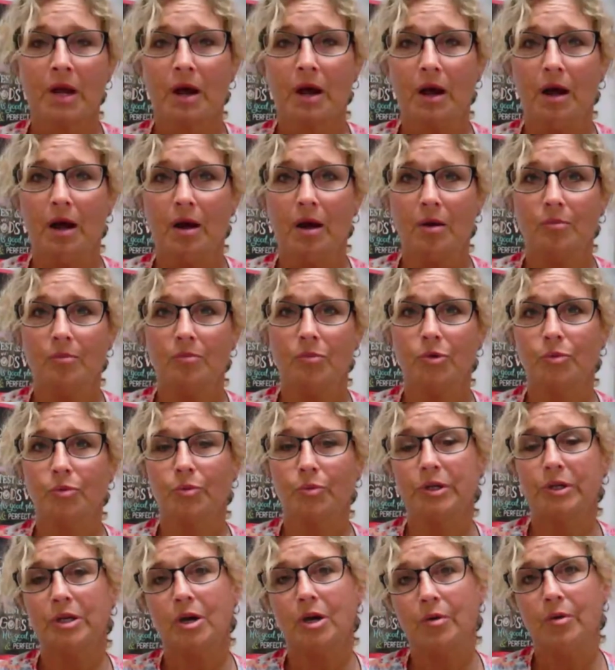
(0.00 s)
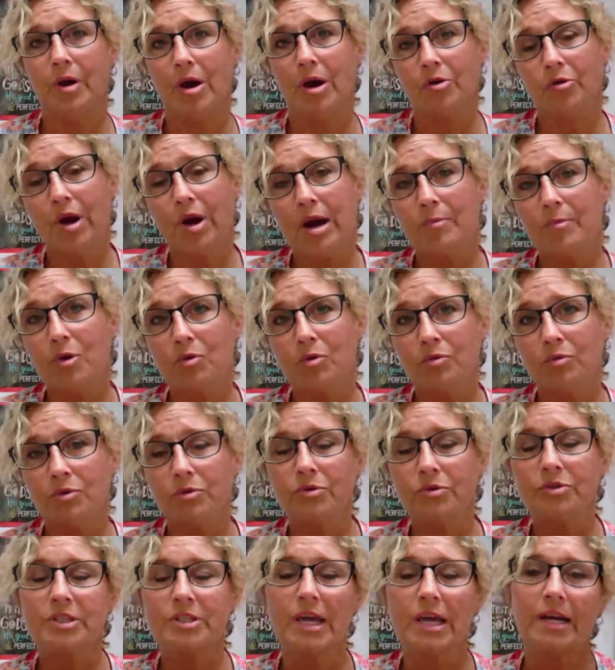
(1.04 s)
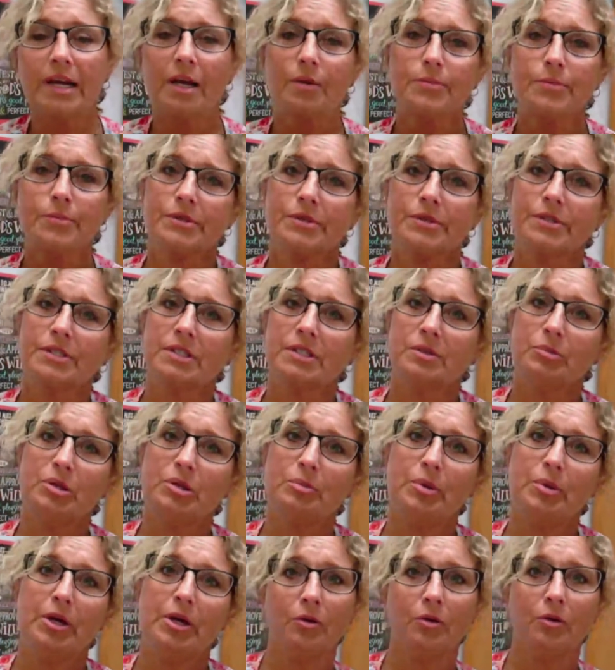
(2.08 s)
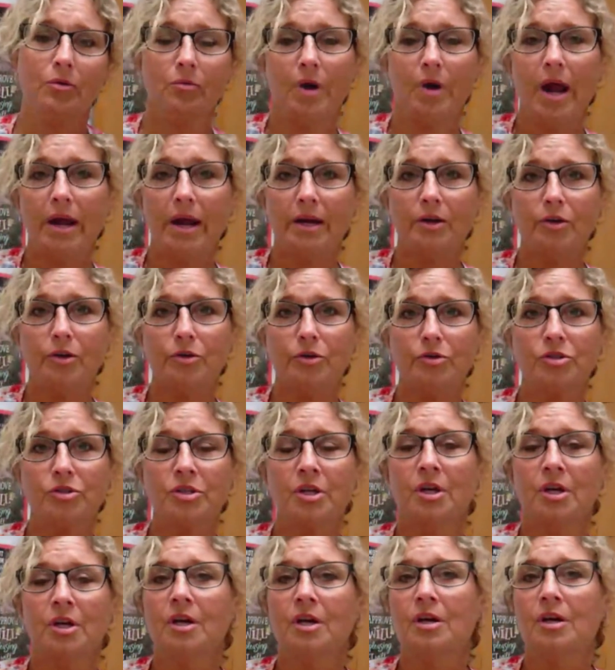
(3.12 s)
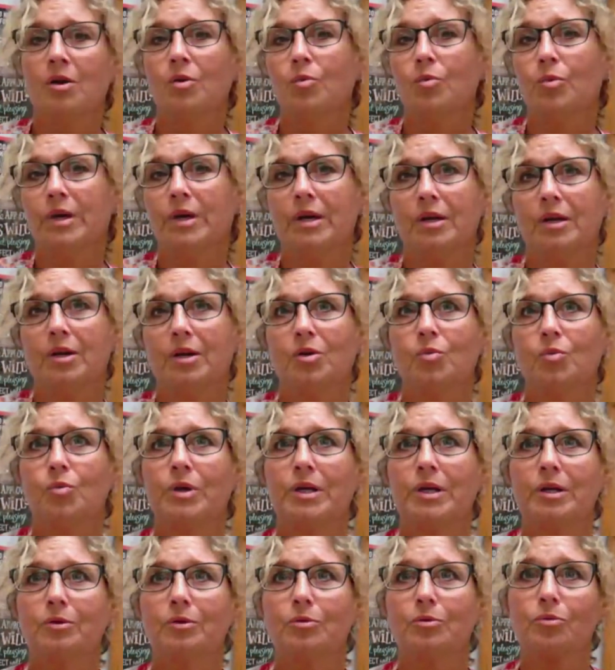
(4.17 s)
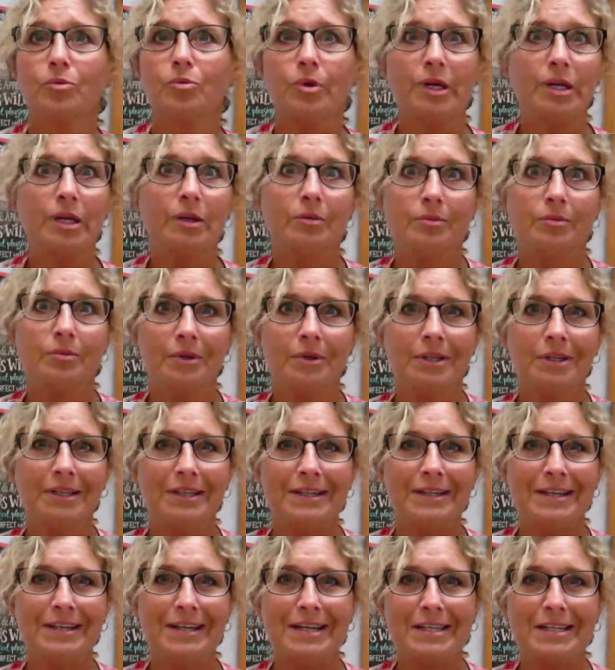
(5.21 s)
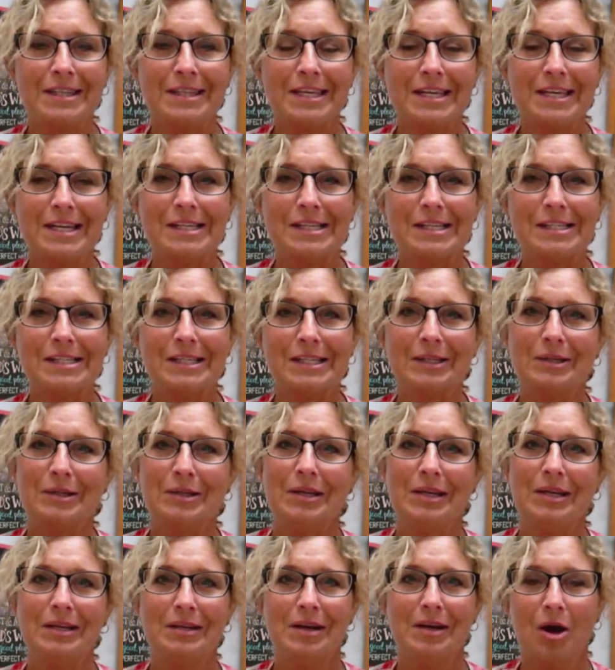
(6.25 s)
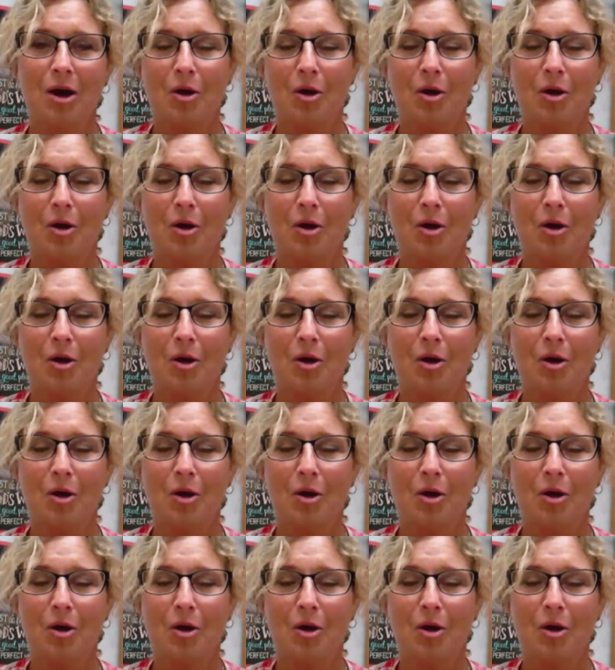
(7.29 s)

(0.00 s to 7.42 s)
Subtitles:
When we know our grammar rules, that helps us to be better writers. When we read really neat things in our